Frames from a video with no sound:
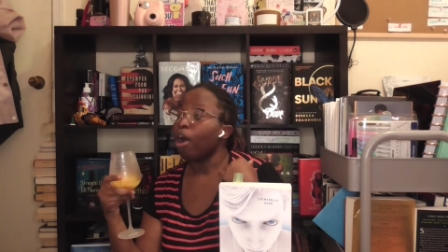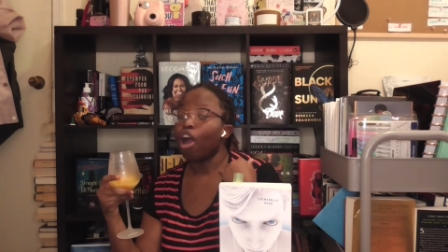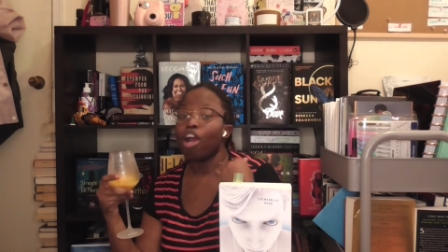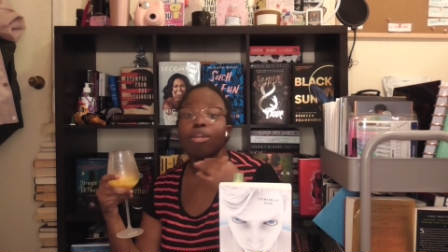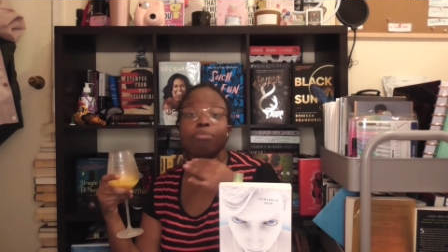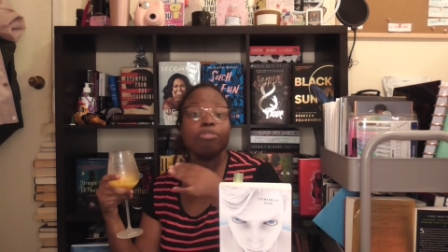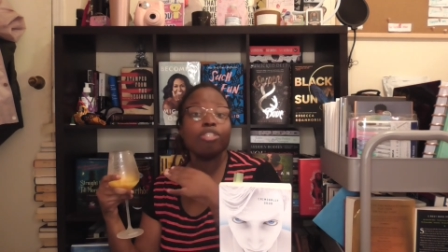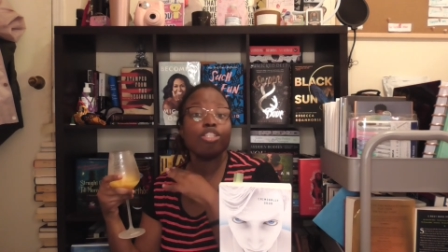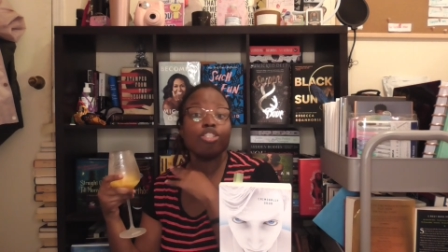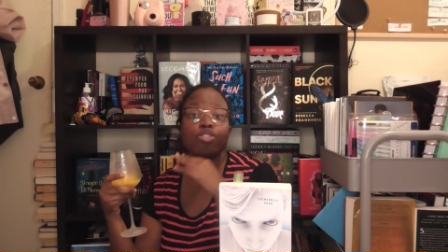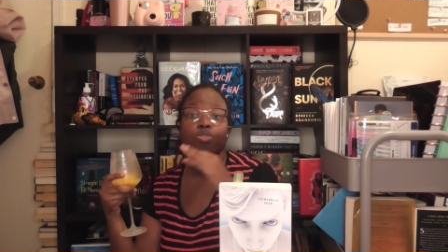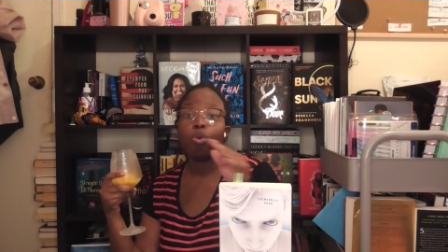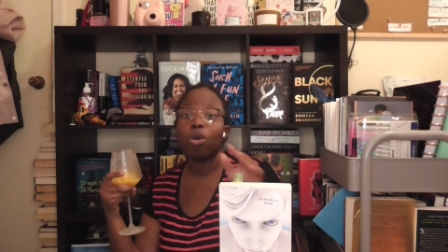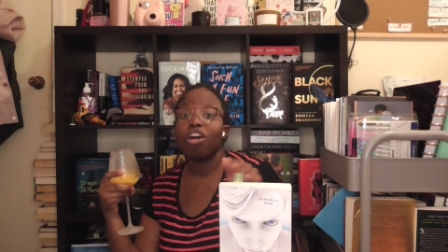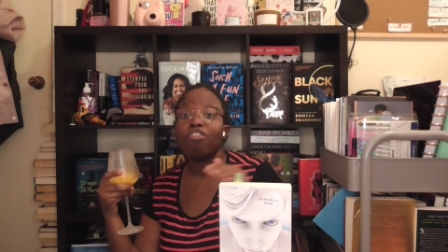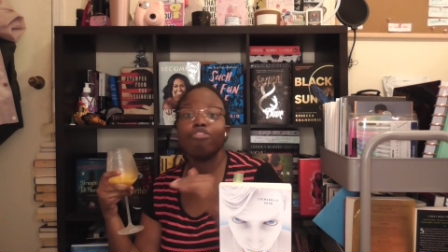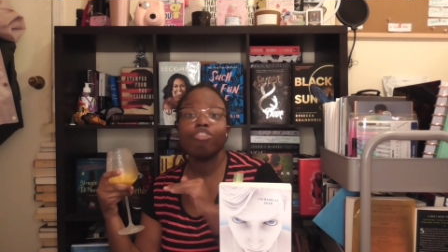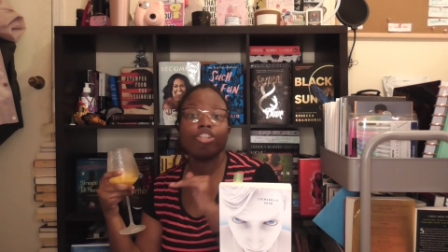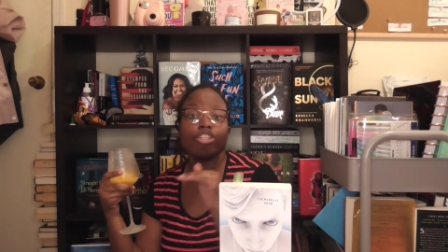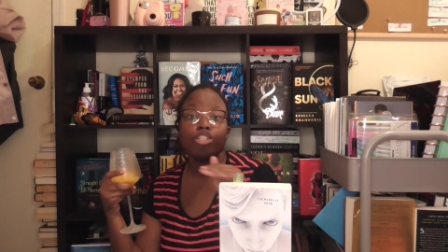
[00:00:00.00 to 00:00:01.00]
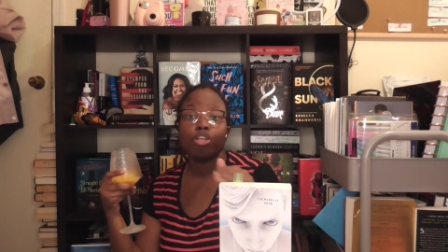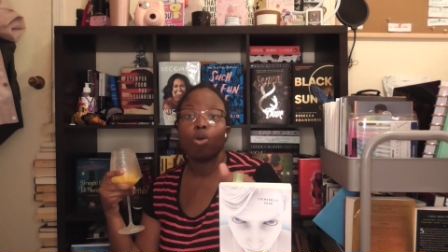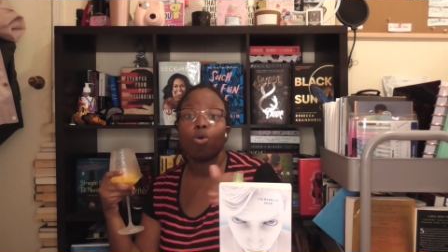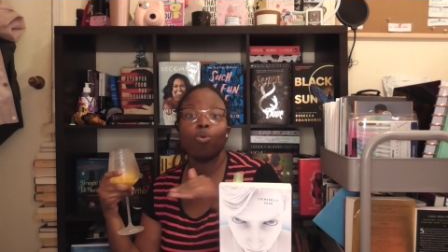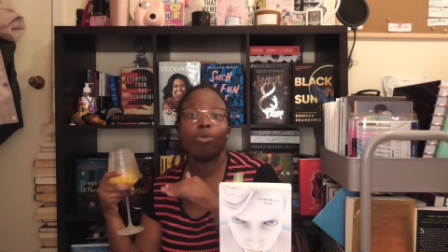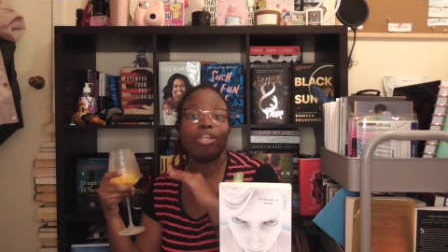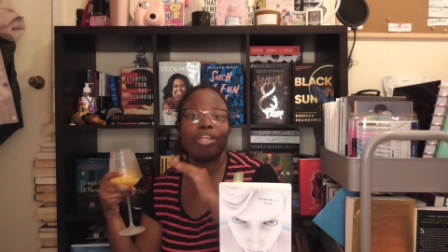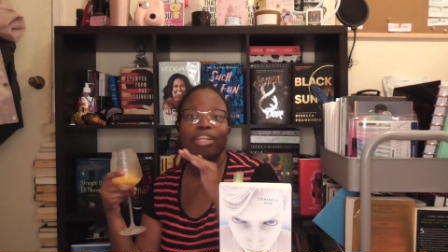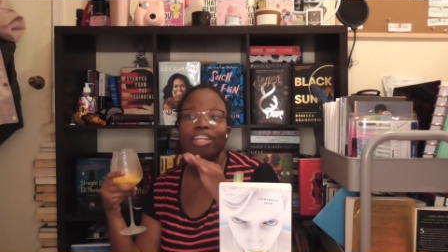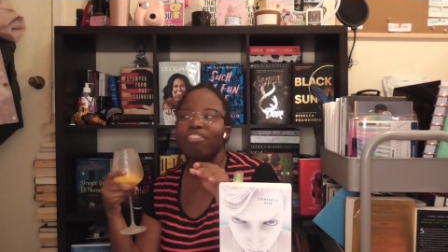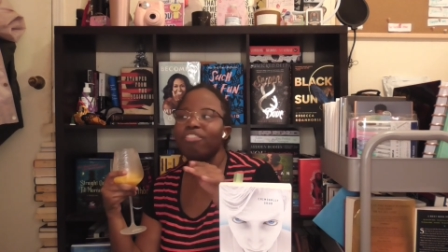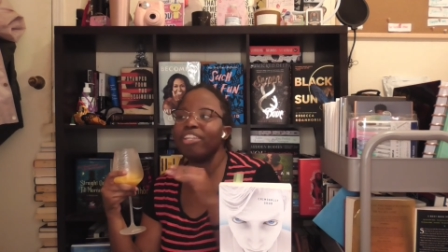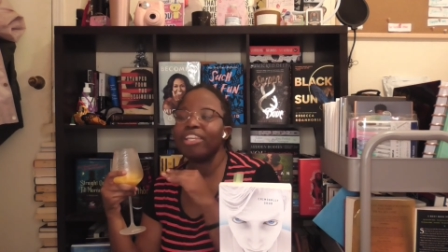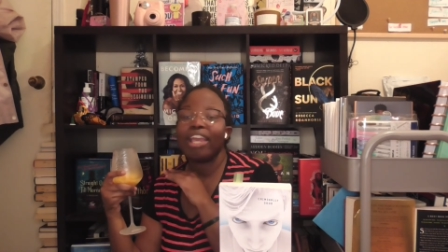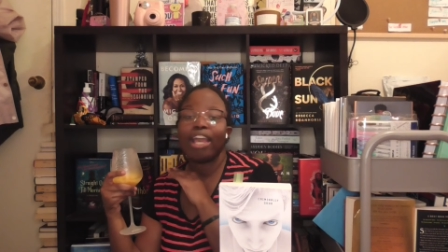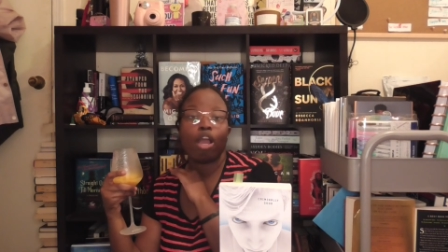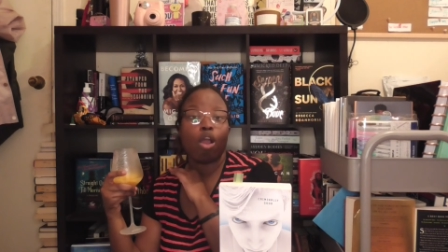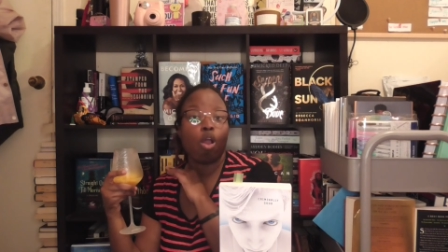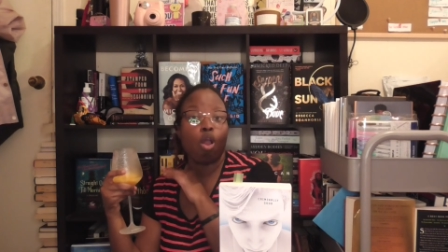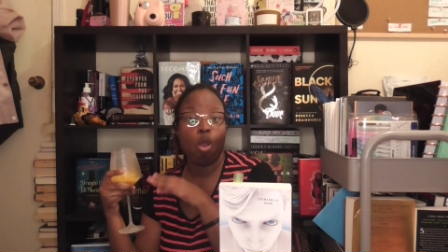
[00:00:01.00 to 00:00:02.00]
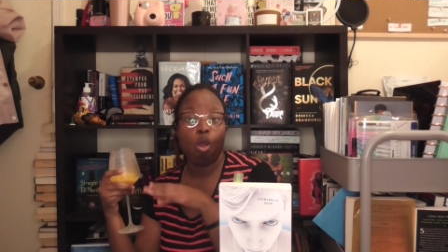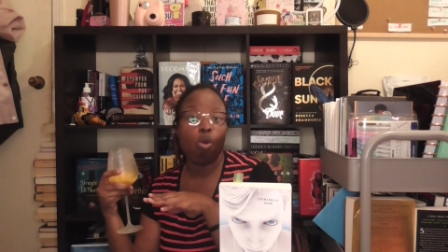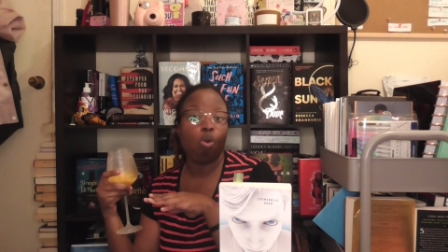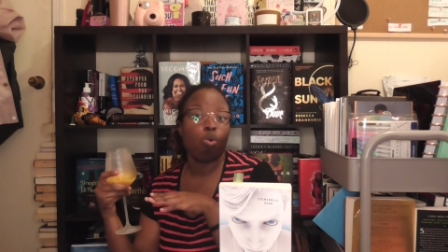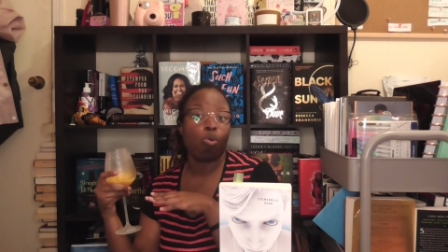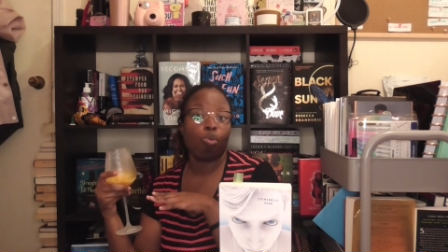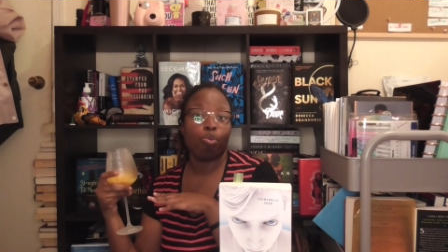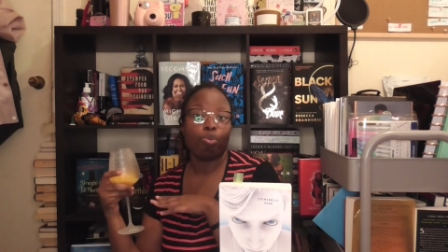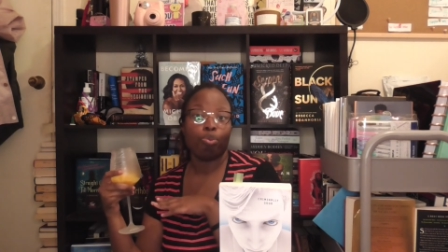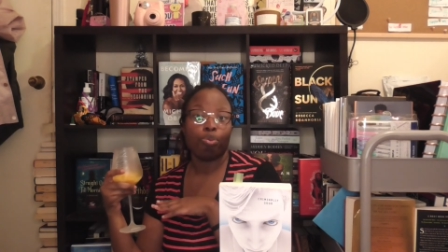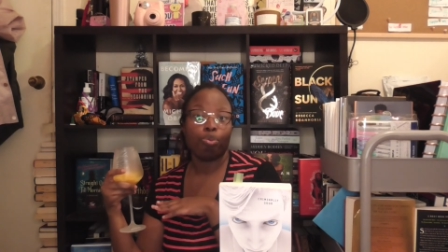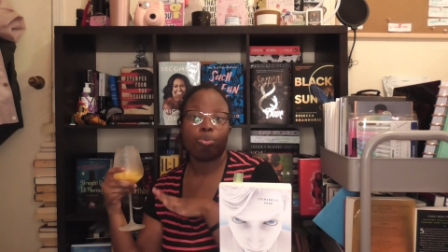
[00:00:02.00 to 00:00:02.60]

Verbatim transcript: Artemis is 12 years old, living at home,